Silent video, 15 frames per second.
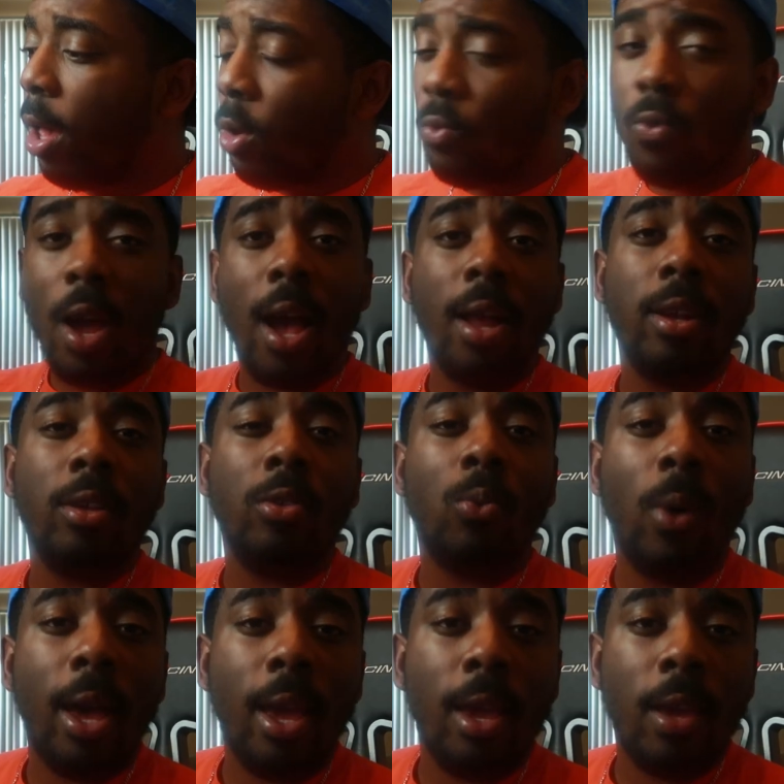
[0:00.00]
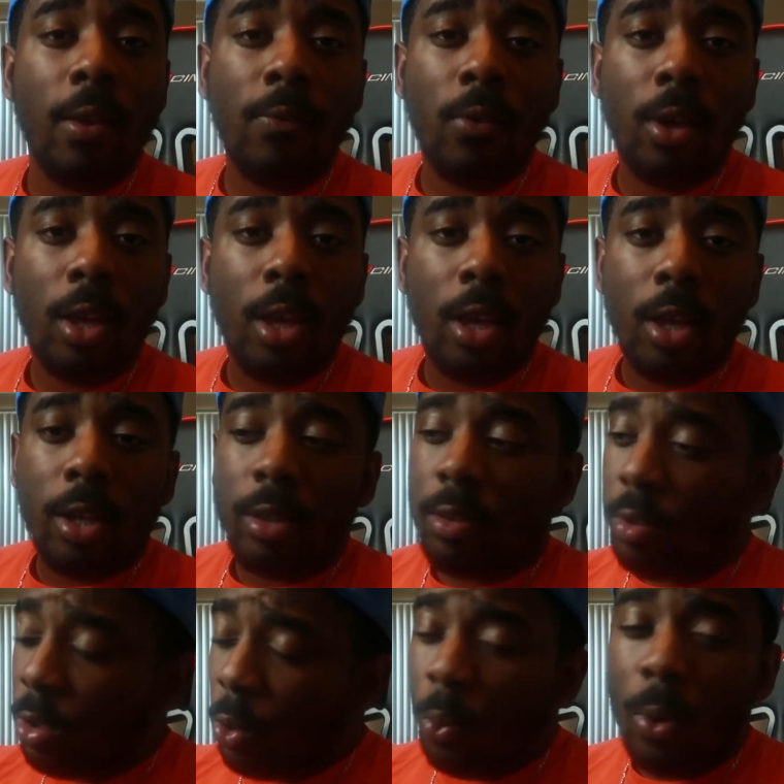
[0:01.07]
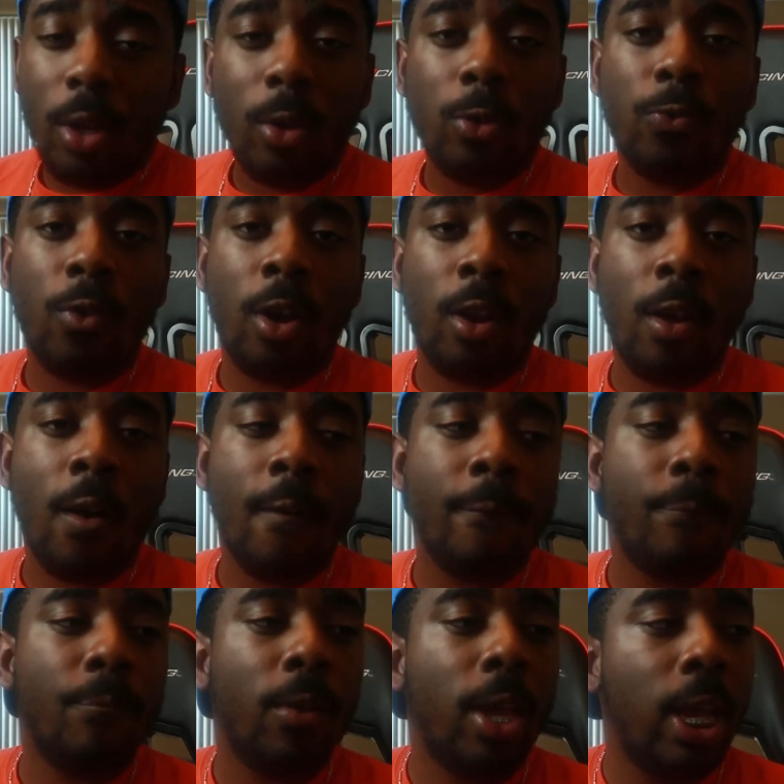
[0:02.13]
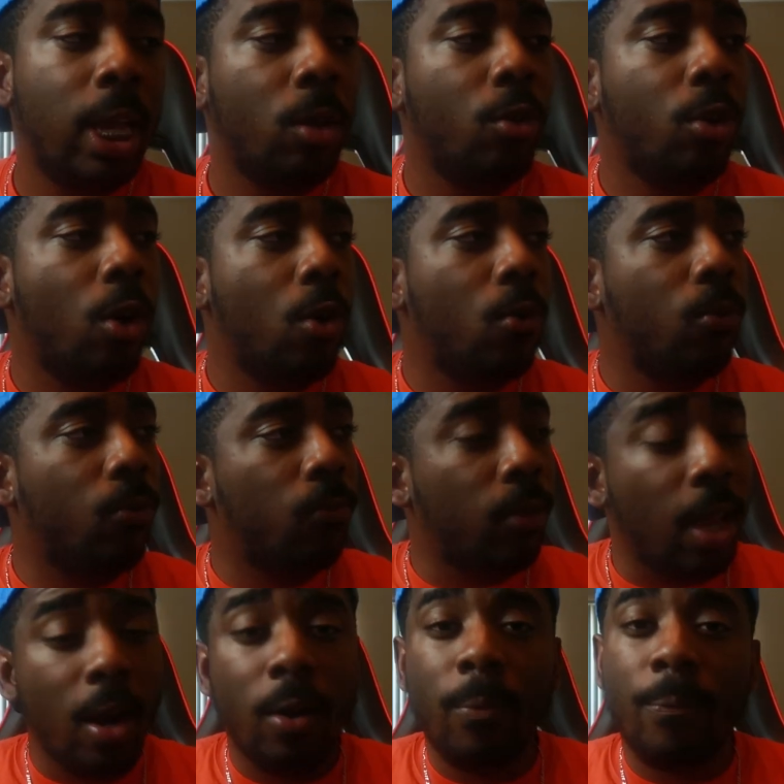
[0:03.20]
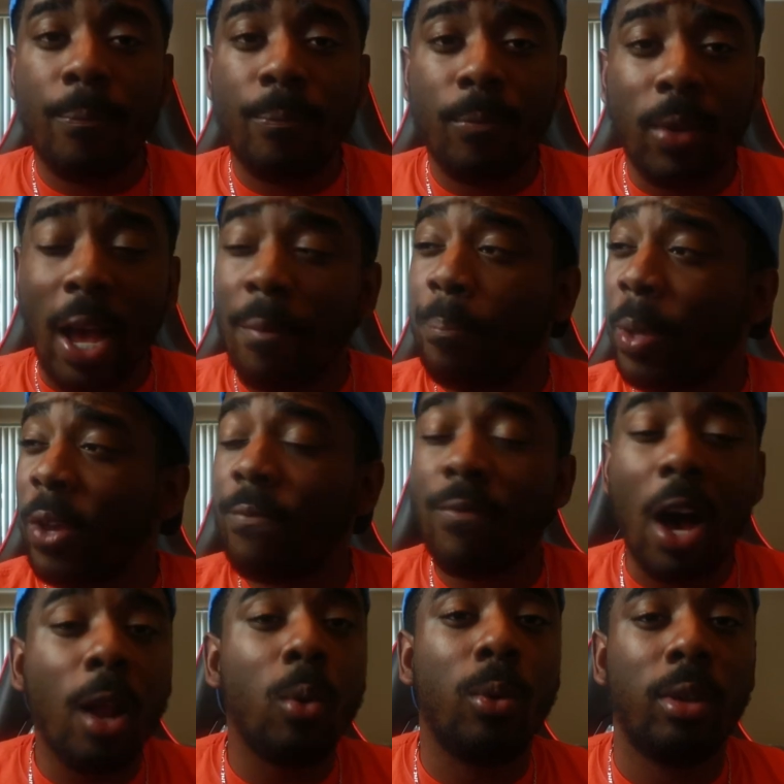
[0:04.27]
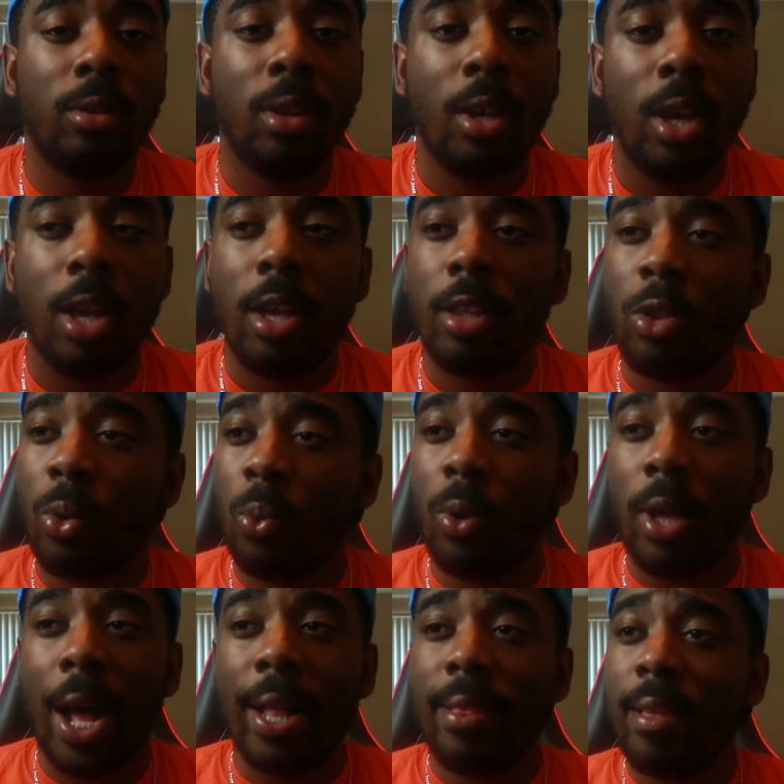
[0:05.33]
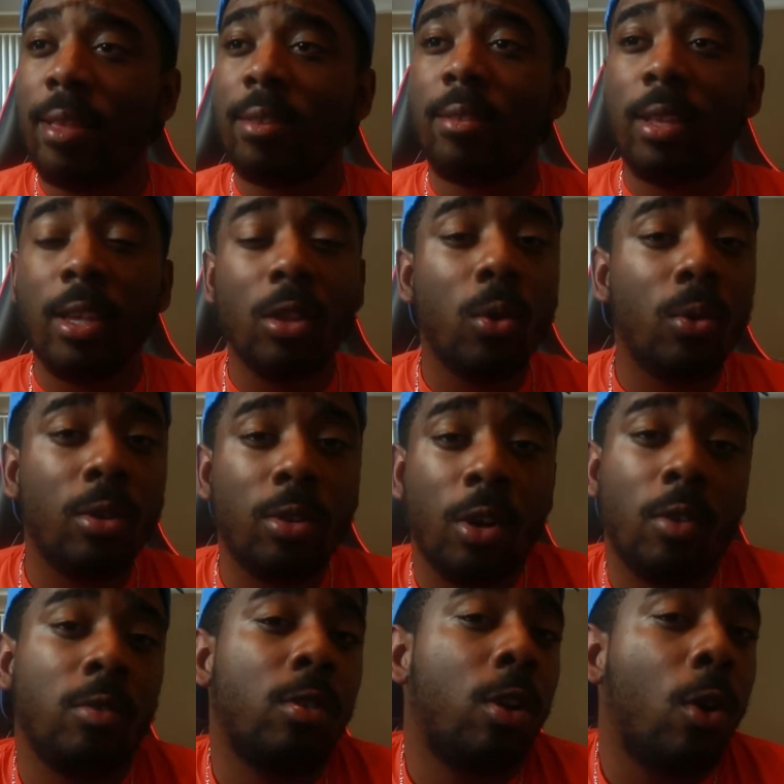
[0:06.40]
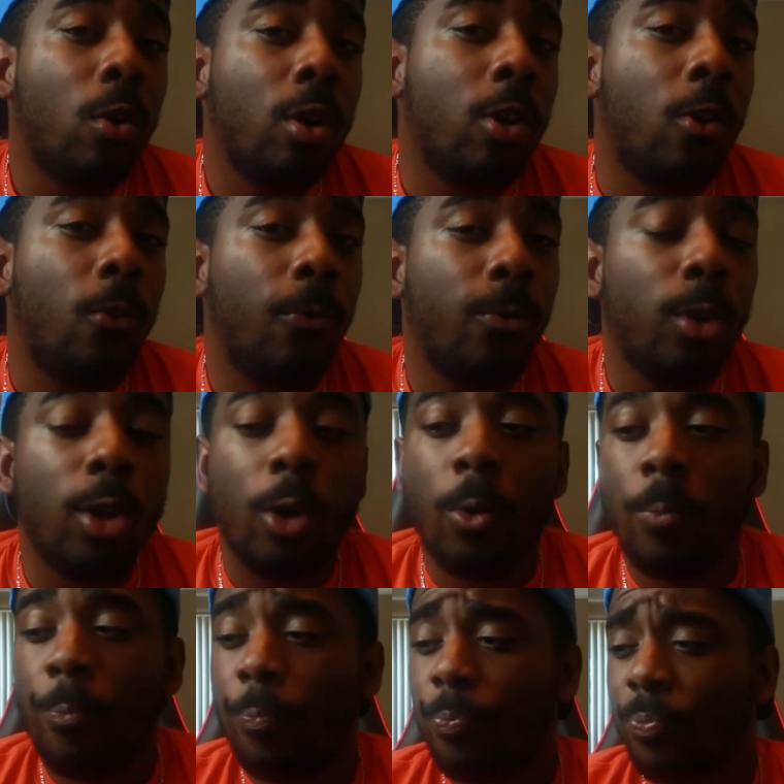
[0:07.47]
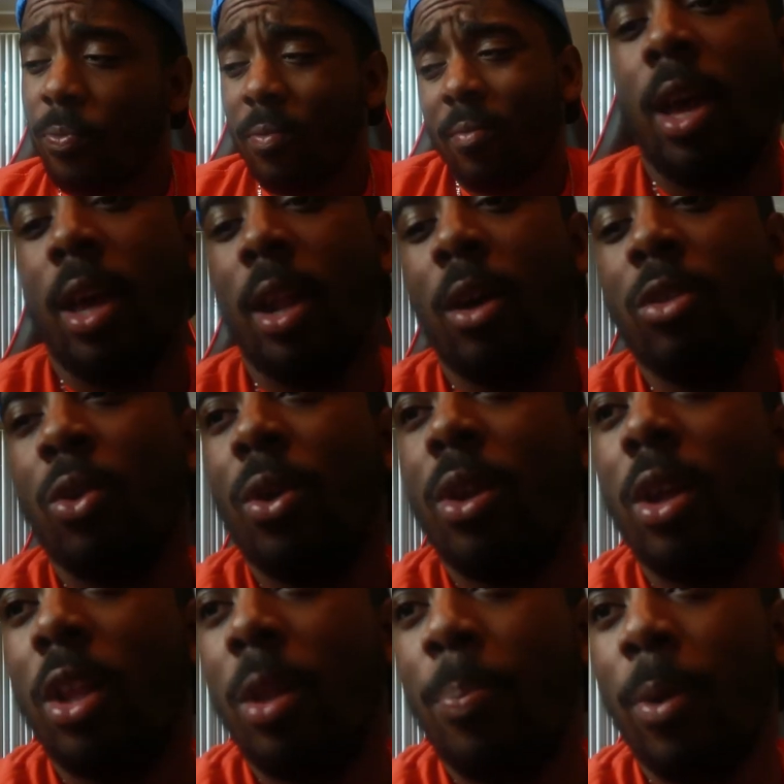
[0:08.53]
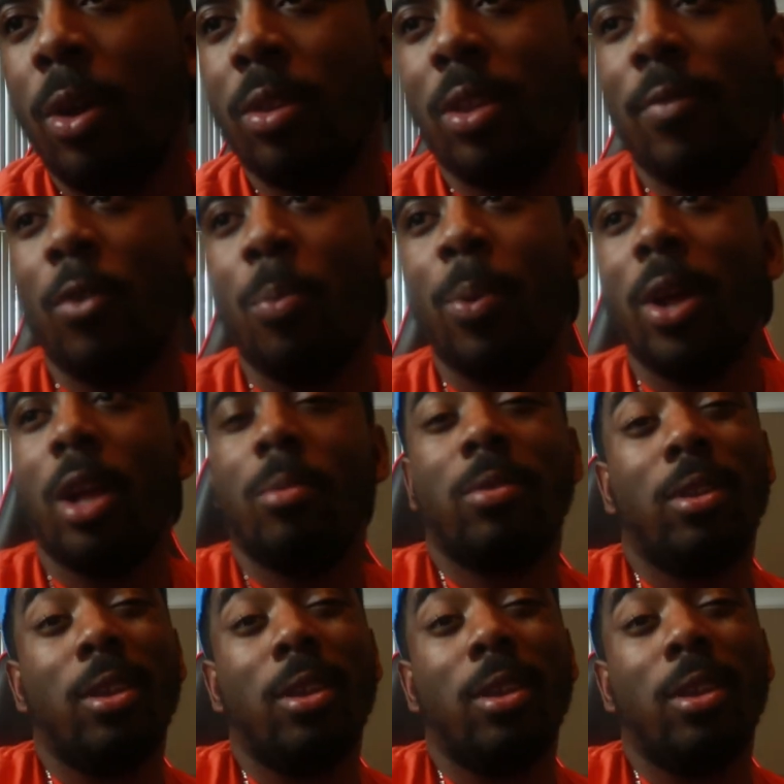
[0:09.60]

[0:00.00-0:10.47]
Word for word: and ride this wave till the wheels fall off, and you know they're got big followings. So I think Steezo deserves a logo, you know. And also another person, if you bring up